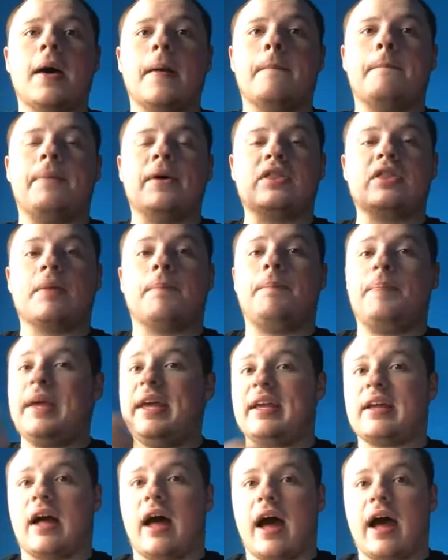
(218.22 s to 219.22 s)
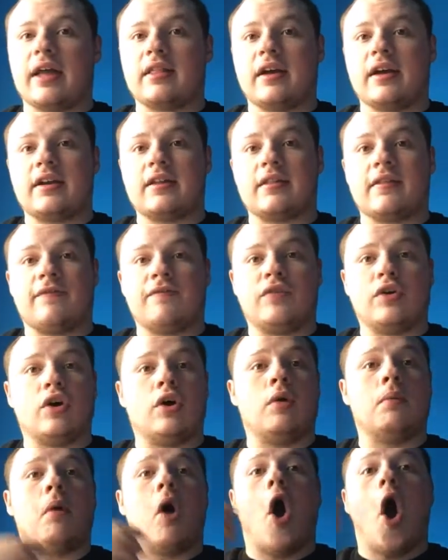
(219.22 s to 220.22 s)
But the big highlight of the film
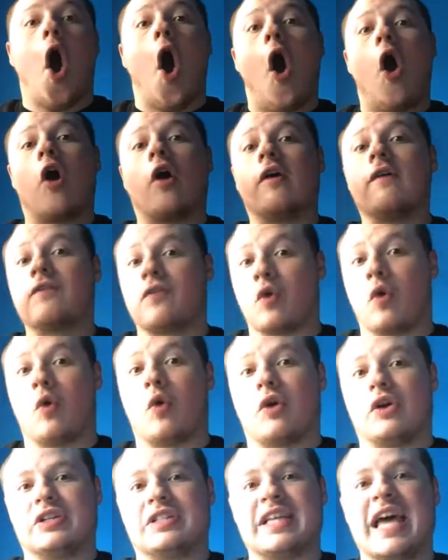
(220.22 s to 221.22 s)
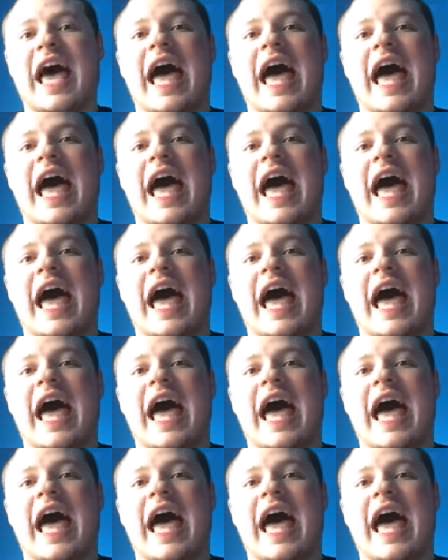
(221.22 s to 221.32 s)
are, of course,